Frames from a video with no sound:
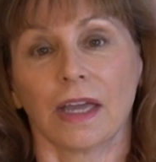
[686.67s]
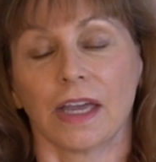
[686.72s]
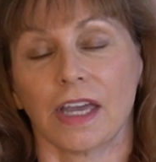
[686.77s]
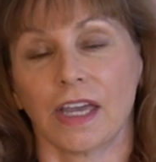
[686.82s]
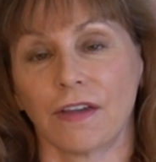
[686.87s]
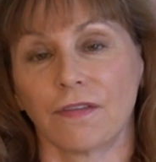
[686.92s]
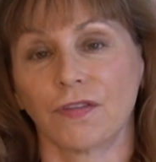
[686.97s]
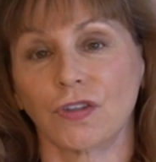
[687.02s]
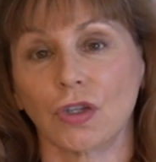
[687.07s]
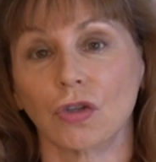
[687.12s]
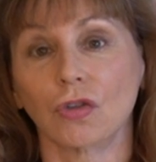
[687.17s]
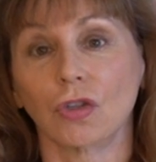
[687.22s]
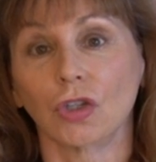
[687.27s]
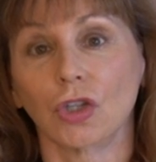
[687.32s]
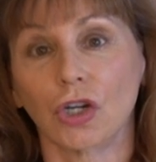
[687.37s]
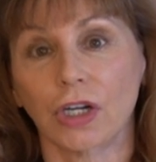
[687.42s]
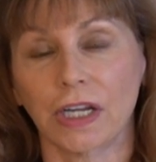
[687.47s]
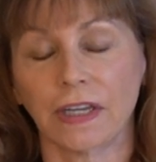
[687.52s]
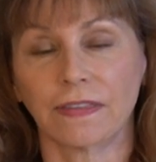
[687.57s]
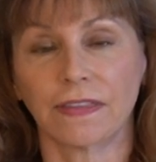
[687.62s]
If you
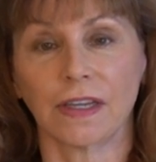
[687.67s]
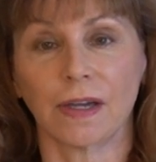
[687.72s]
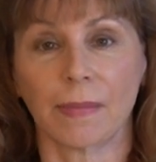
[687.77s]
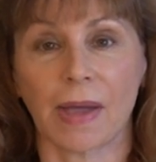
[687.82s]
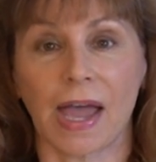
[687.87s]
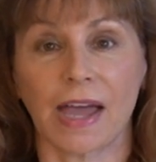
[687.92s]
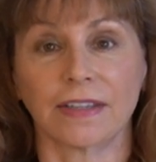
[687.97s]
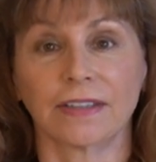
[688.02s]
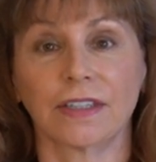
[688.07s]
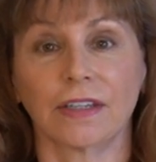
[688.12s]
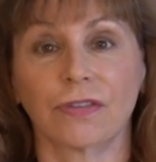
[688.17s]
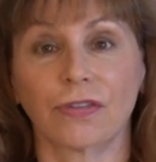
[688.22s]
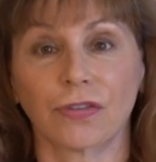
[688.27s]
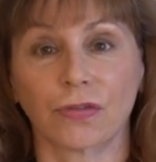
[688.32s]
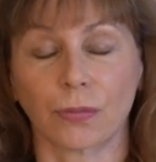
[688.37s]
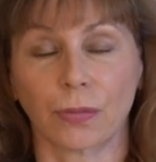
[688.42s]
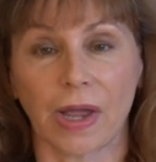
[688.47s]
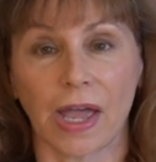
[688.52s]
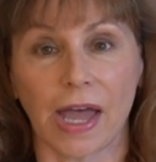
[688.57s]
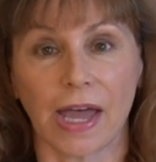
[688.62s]
look at them as a
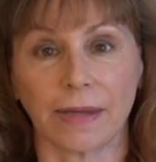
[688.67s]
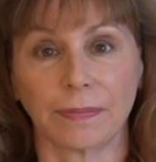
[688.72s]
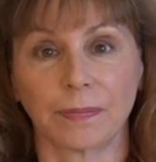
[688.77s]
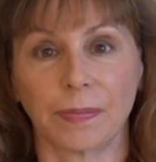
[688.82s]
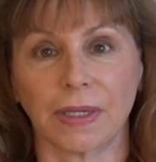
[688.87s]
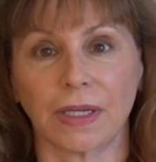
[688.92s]
threat,